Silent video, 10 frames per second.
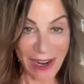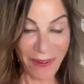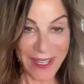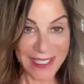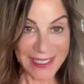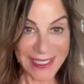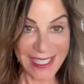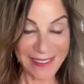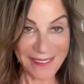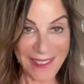I want to
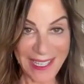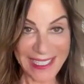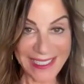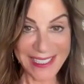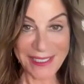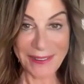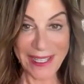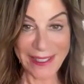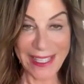get right into it.